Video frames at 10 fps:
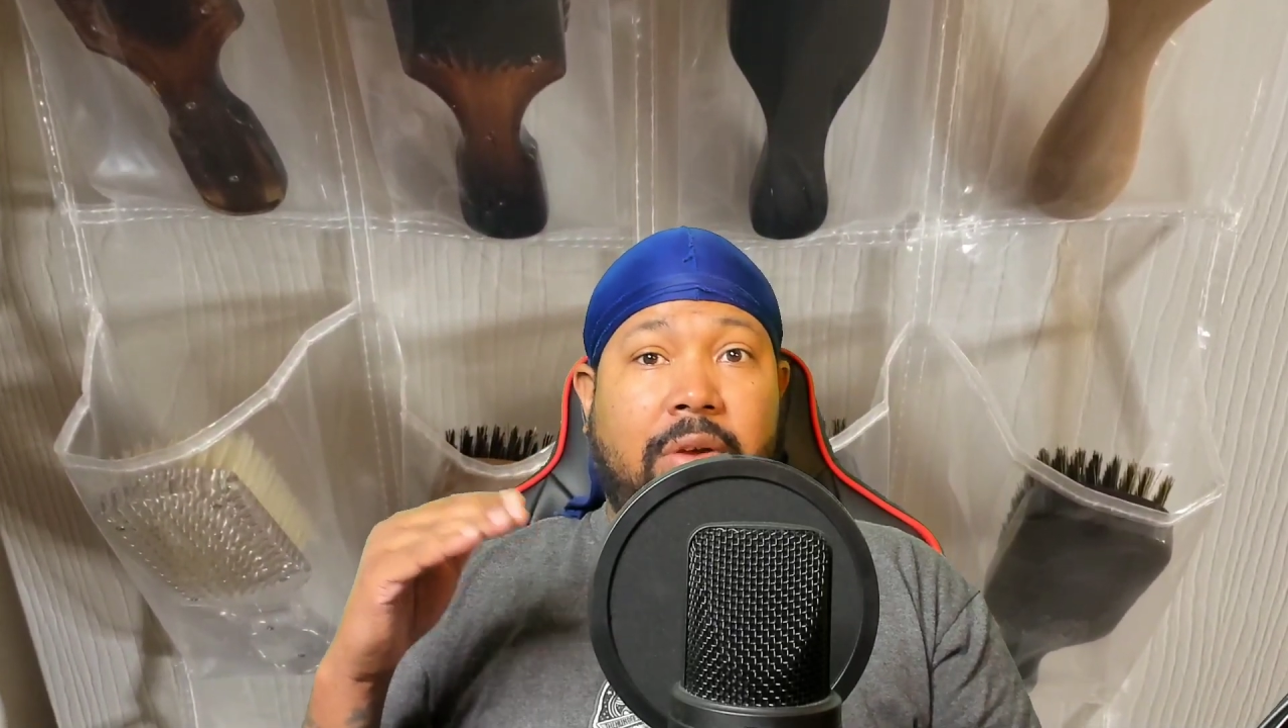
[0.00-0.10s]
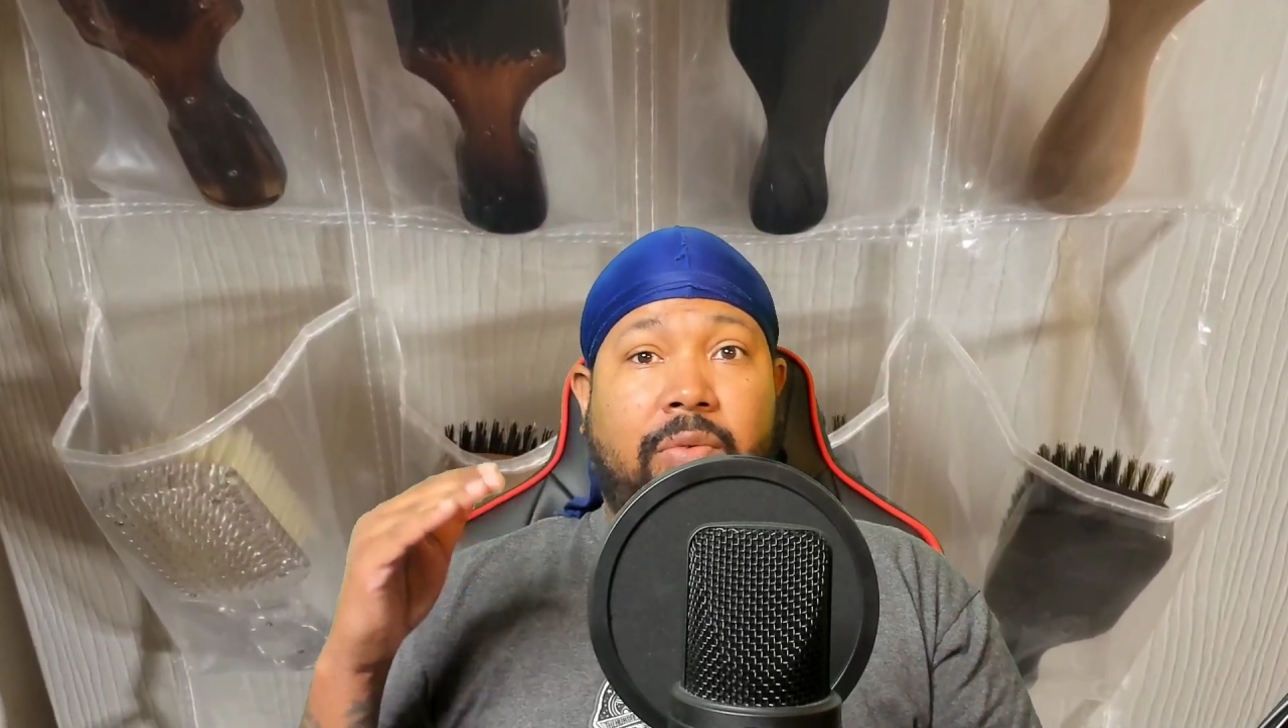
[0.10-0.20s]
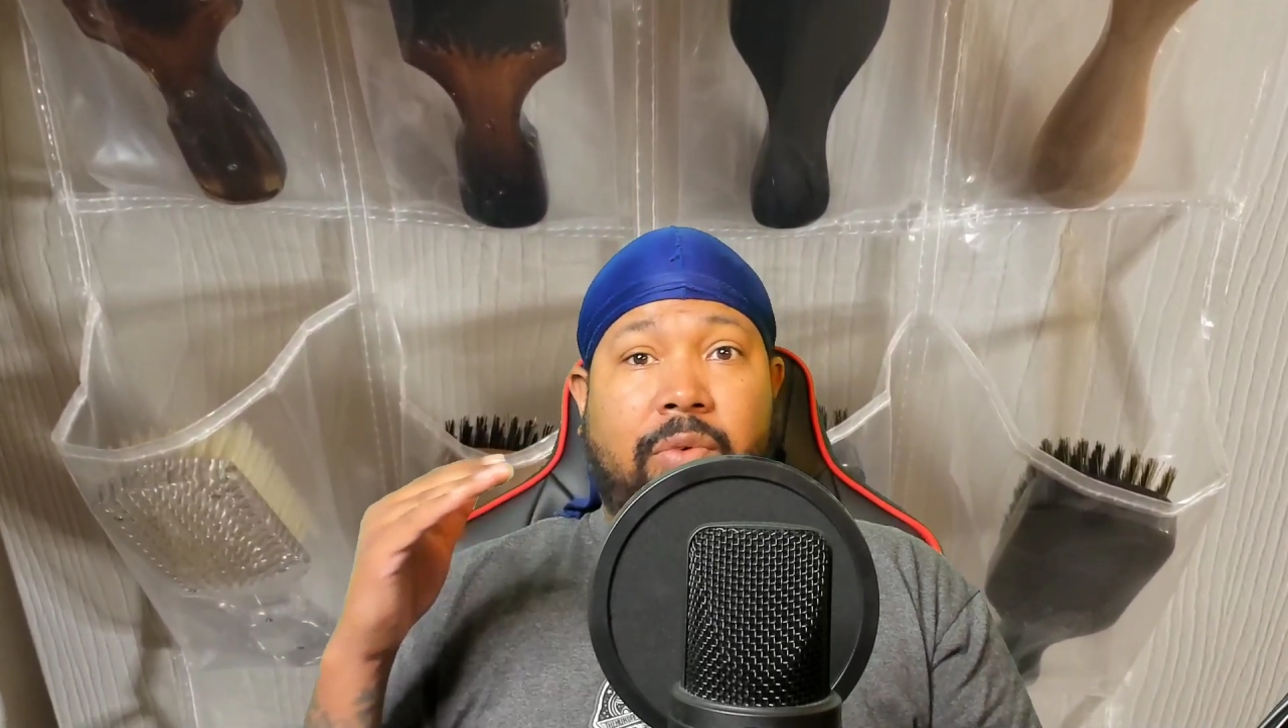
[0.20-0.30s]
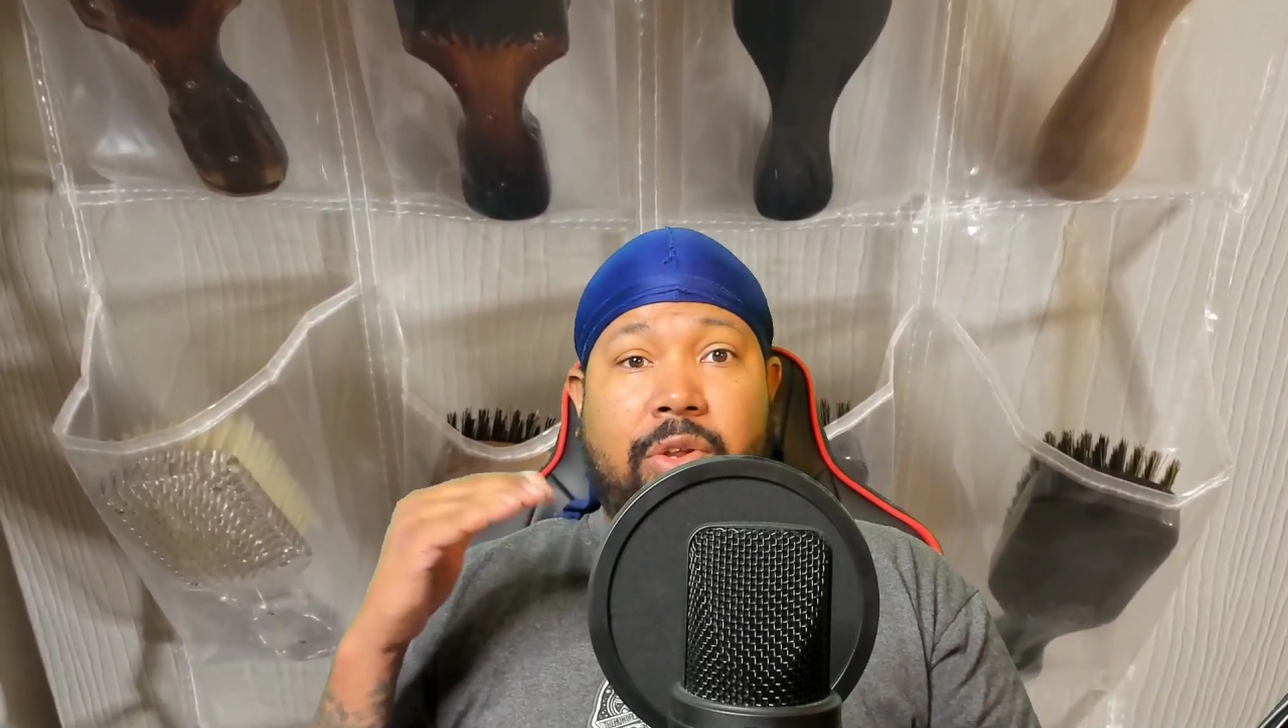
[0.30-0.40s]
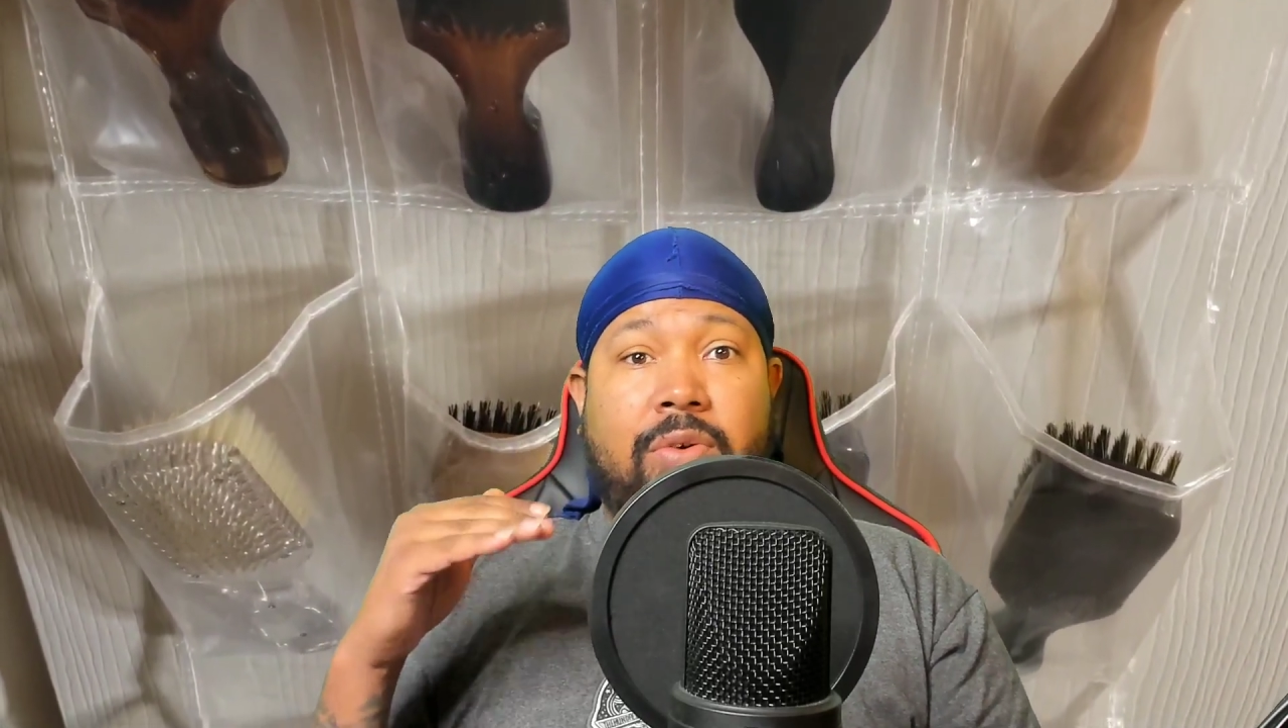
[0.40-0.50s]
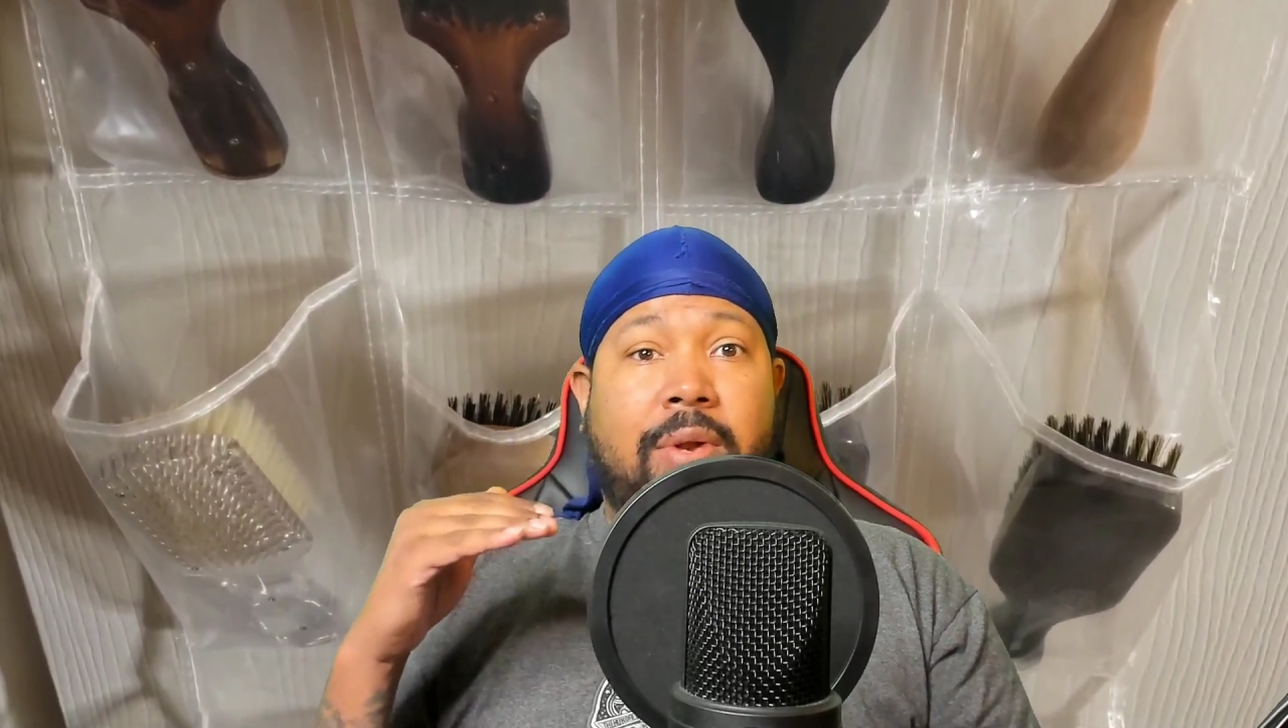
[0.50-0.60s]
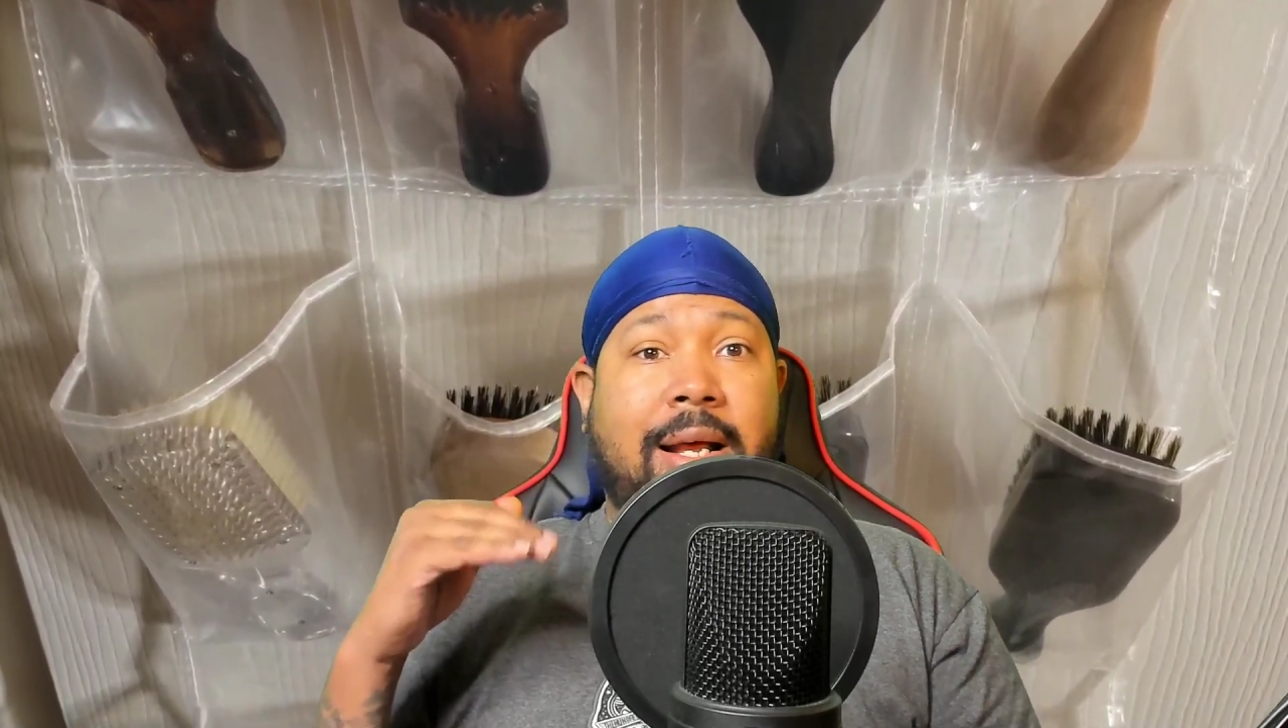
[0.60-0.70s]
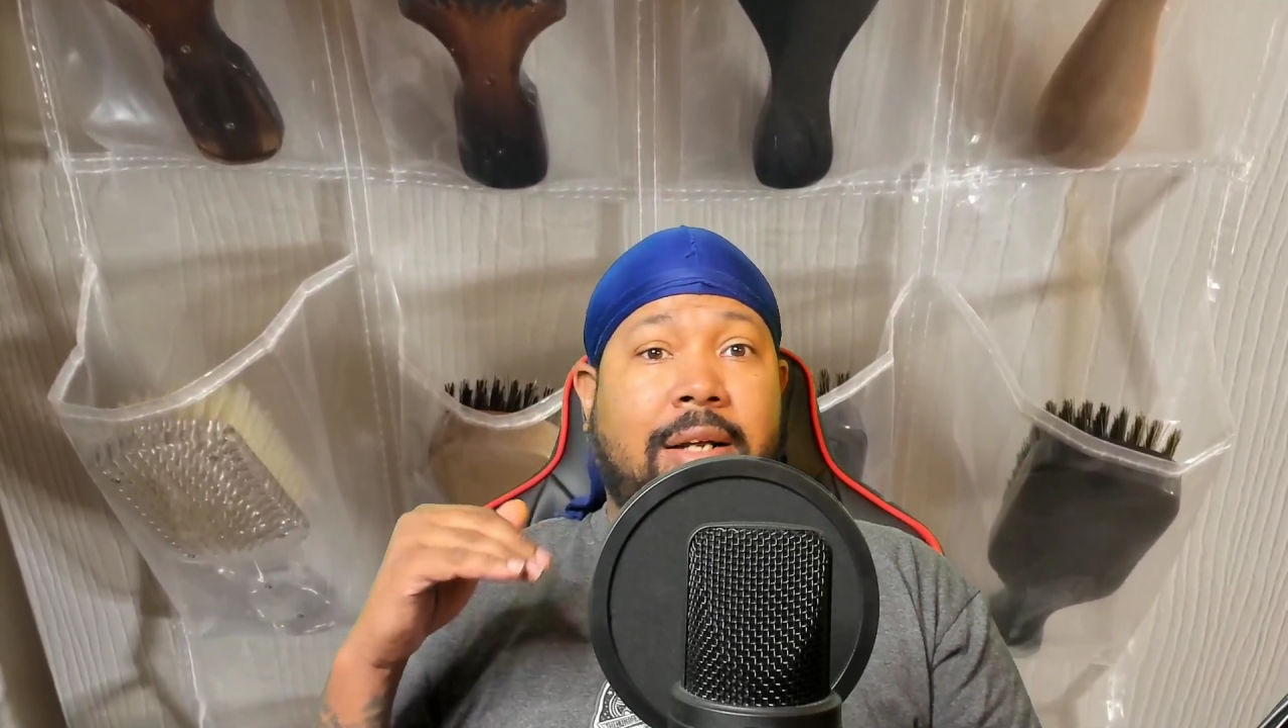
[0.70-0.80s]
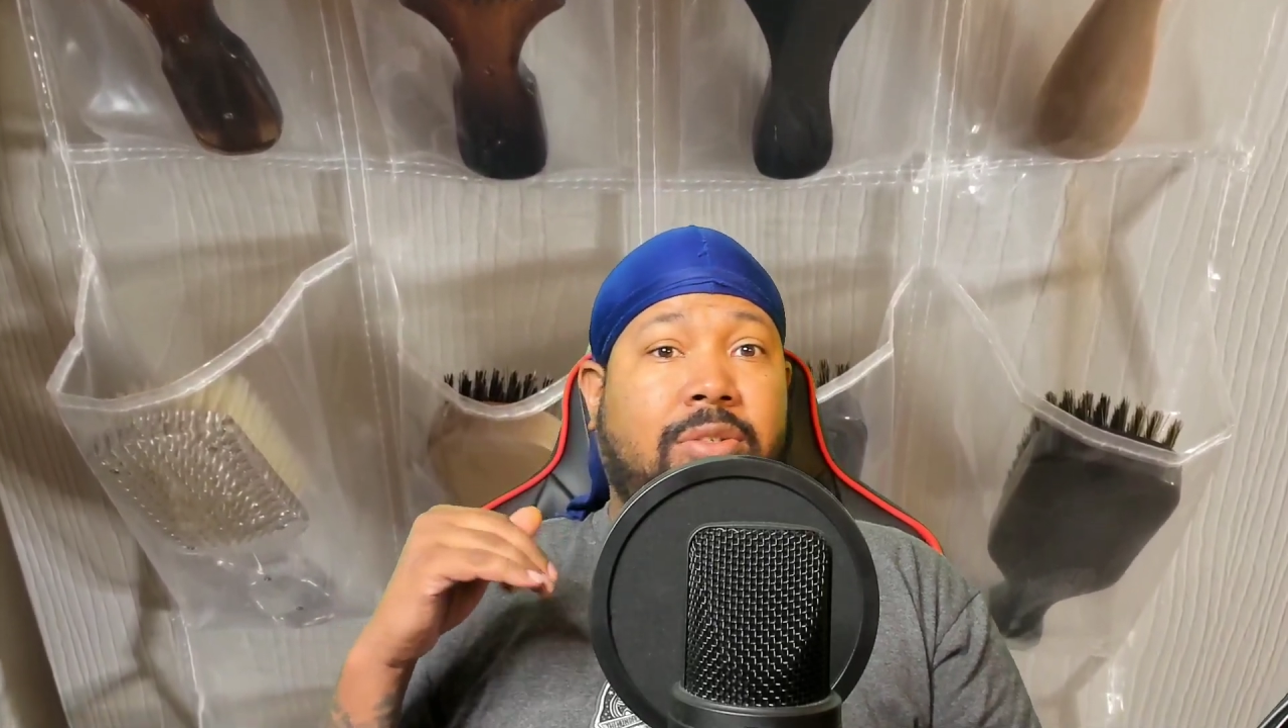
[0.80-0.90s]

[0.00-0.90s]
when you go down